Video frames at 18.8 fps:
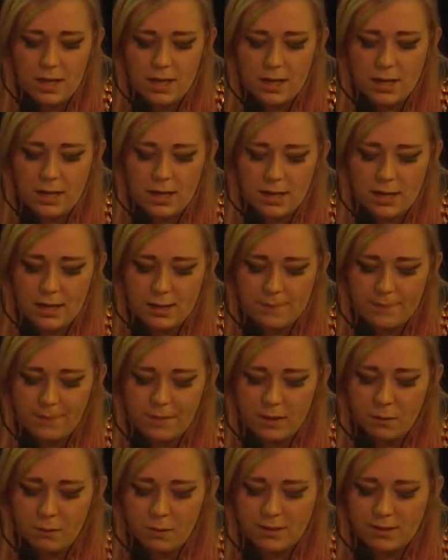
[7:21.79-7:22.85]

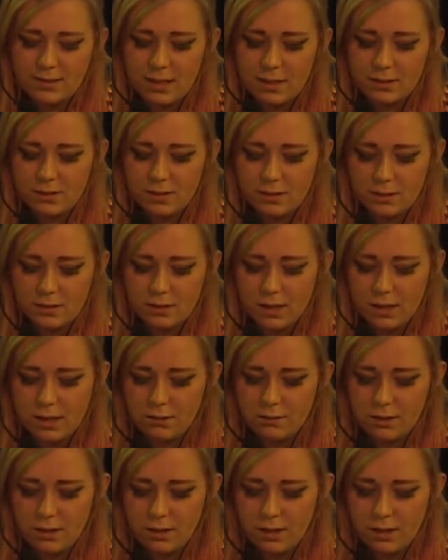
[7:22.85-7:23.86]
When scissors are